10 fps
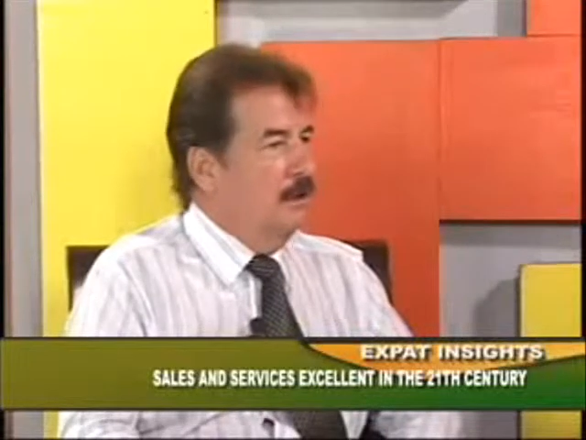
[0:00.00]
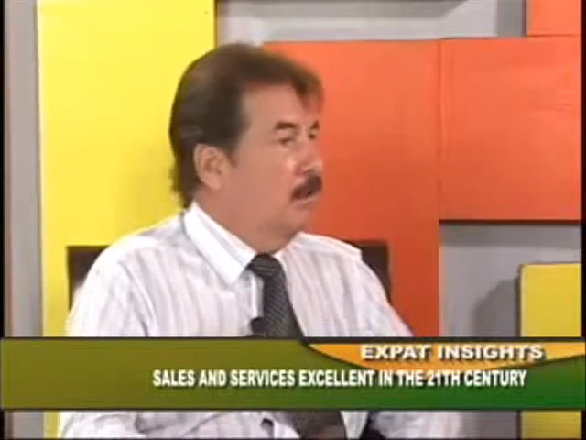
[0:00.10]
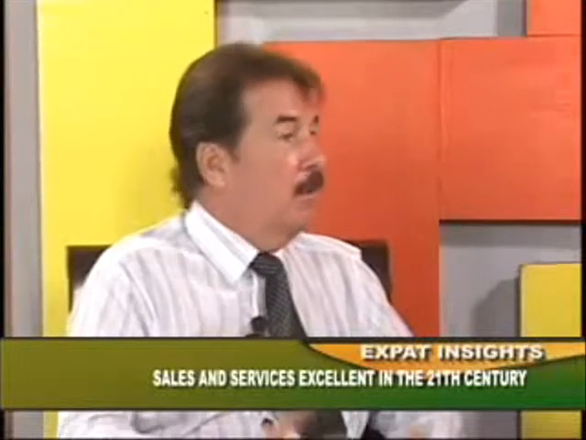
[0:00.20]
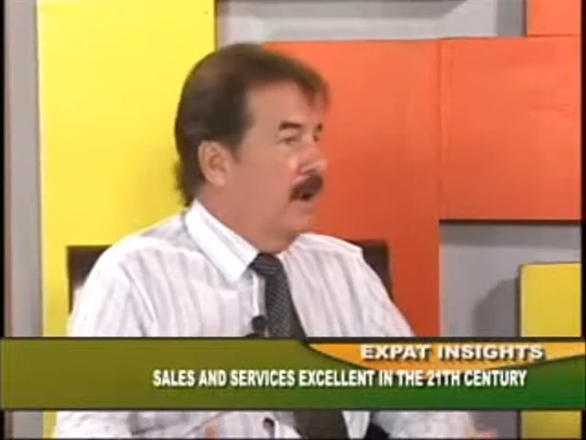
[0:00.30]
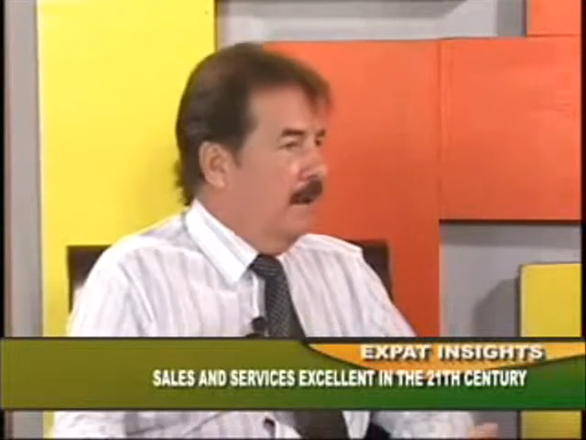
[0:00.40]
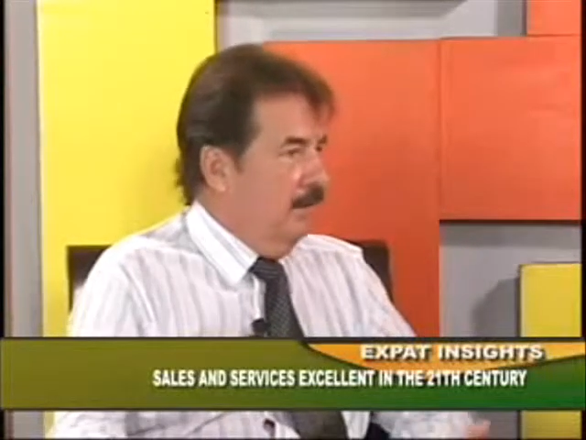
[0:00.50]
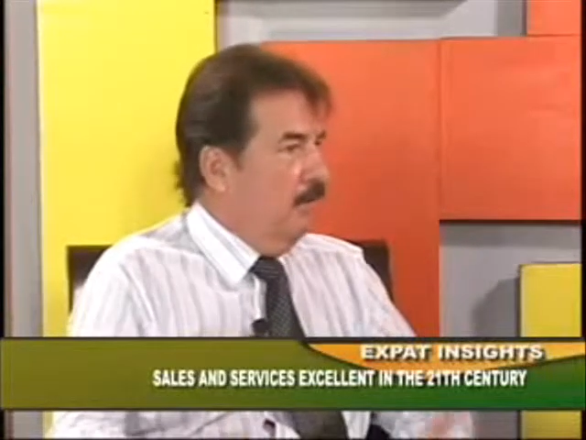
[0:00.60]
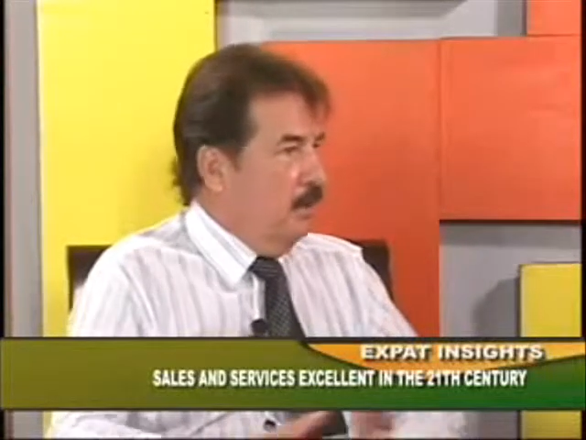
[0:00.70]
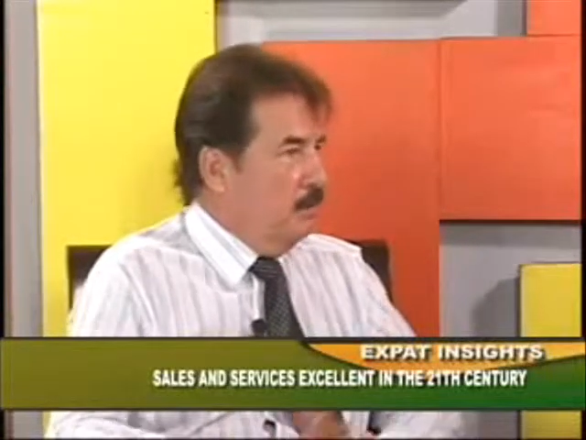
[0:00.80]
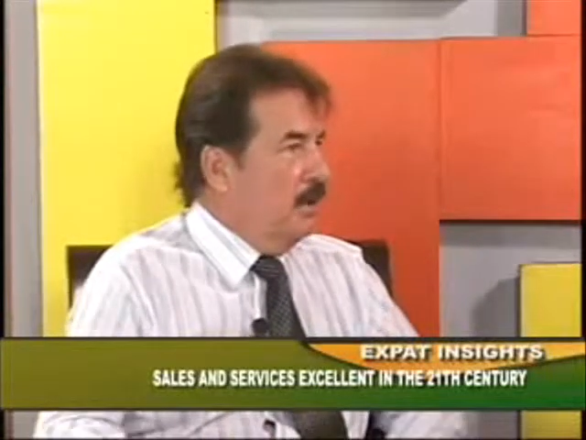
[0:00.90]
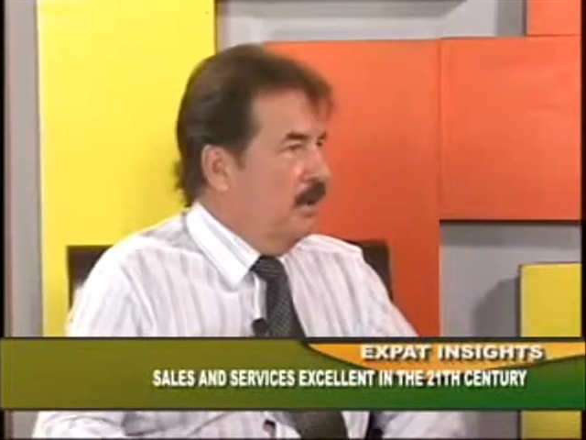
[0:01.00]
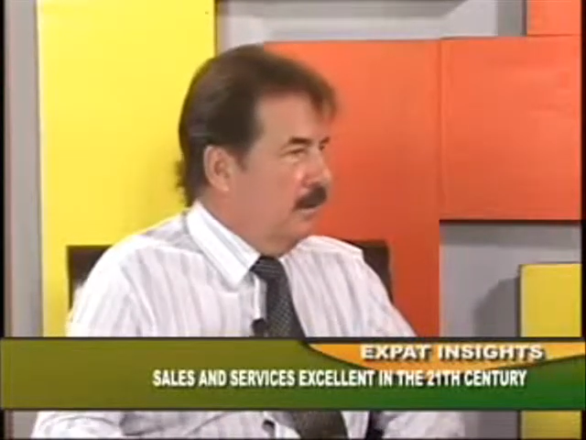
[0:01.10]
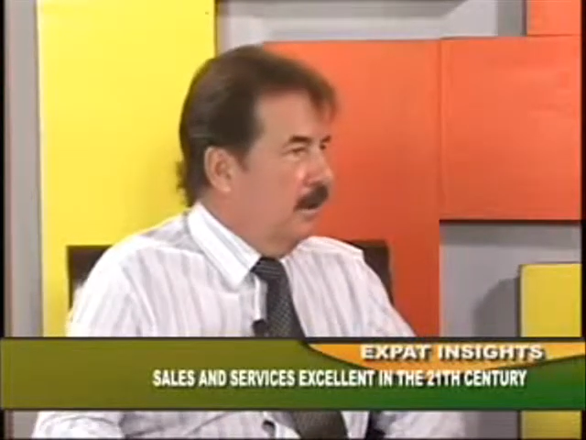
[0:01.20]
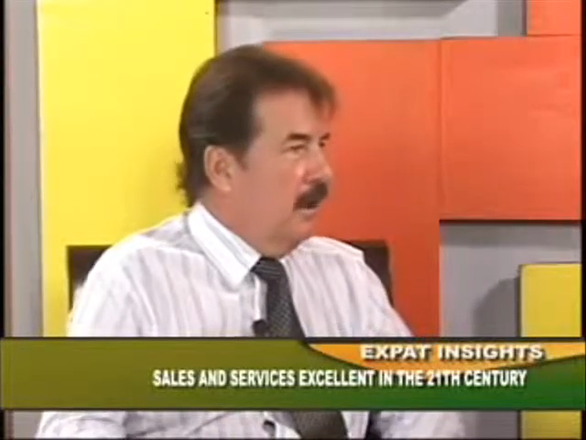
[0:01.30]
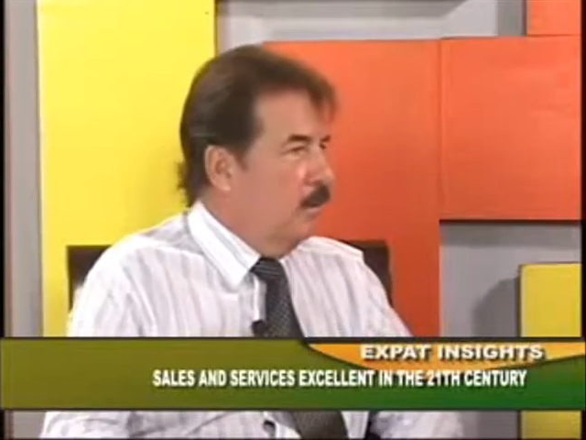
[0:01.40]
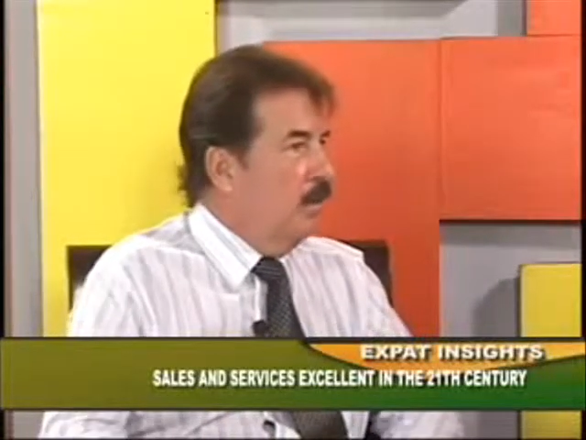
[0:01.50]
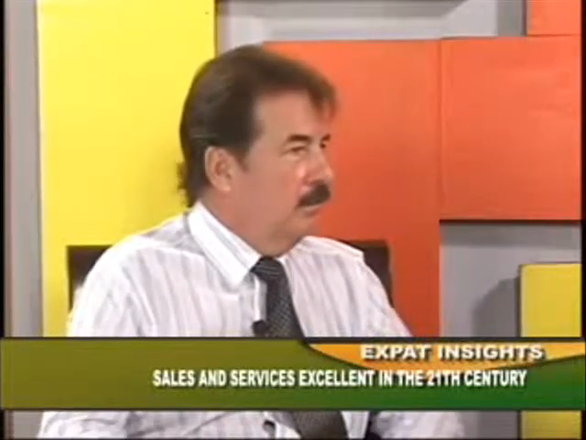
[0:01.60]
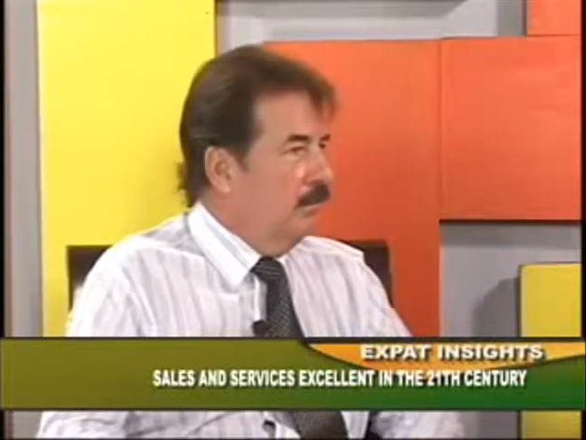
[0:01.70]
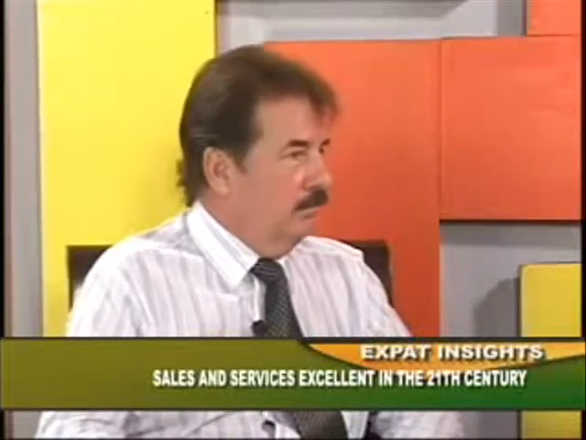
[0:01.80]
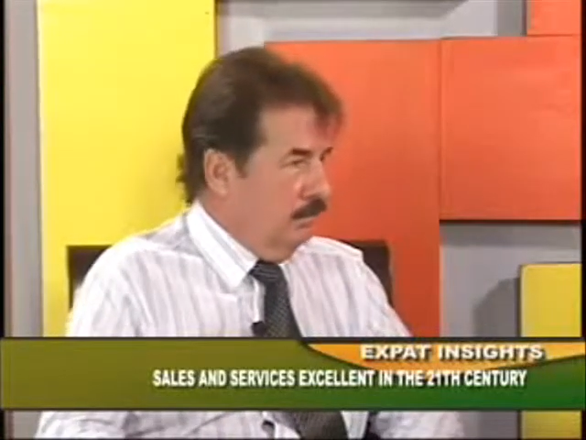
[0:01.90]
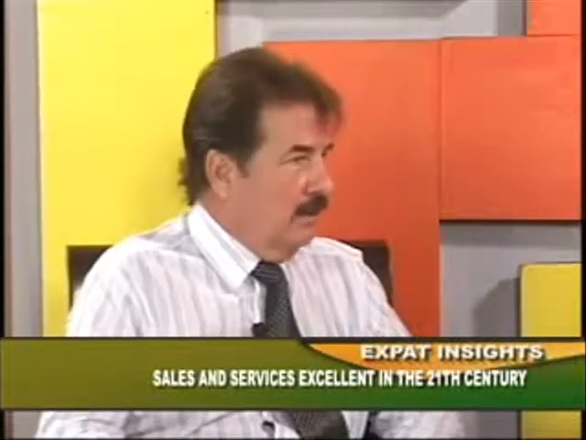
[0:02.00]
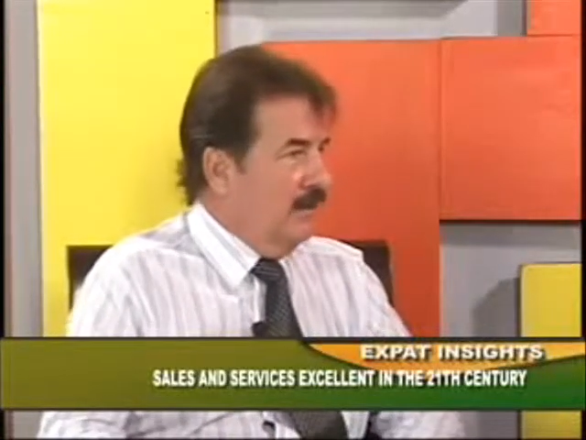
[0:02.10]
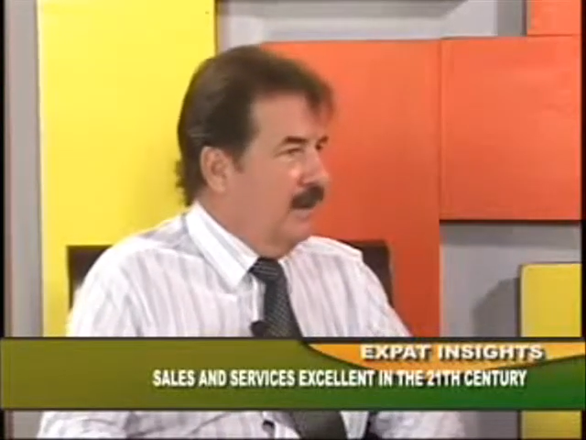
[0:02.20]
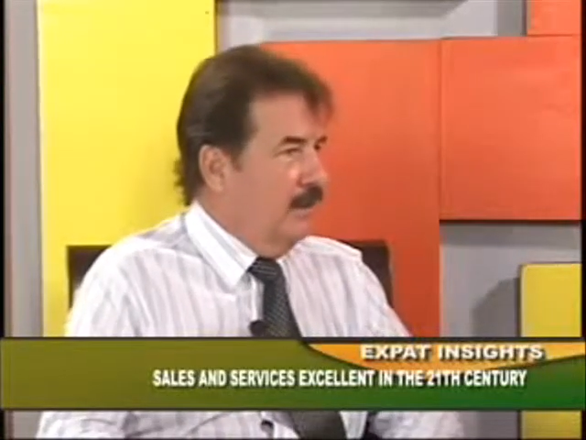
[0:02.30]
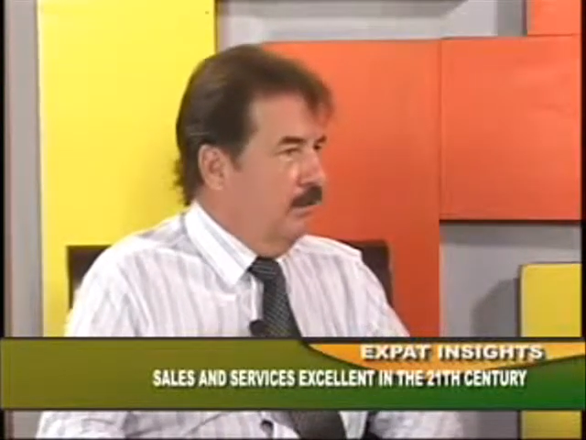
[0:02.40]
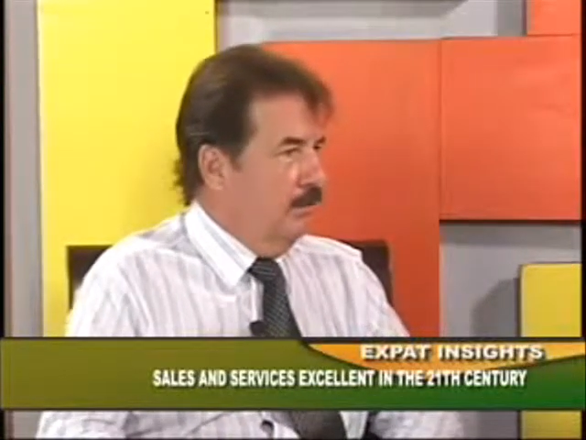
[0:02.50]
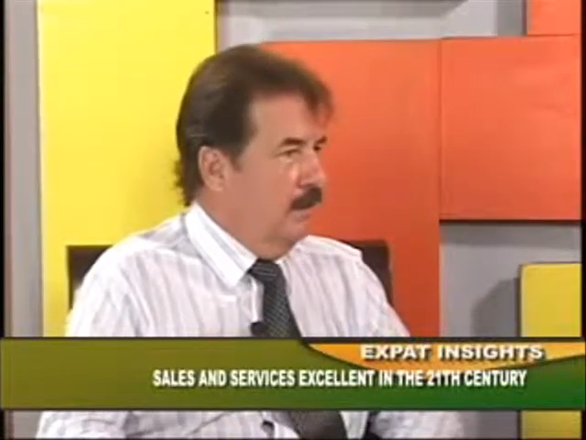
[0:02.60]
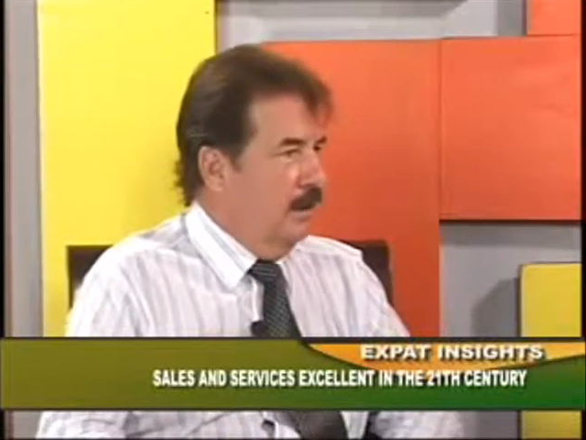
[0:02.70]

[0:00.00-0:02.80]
to buy the product that I want to sell you,